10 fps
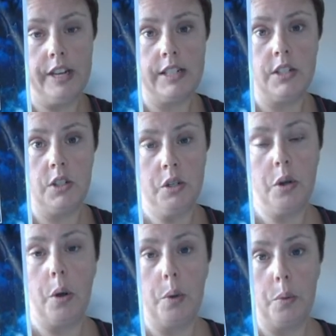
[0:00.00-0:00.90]
a bit
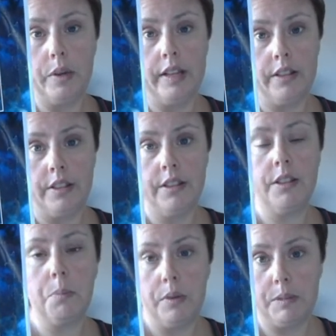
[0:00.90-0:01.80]
about some of the
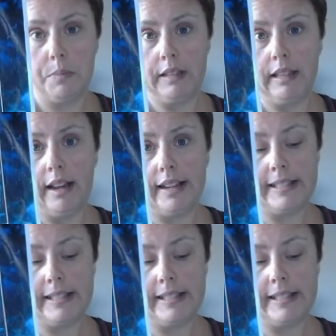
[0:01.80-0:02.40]
projects I'm working on,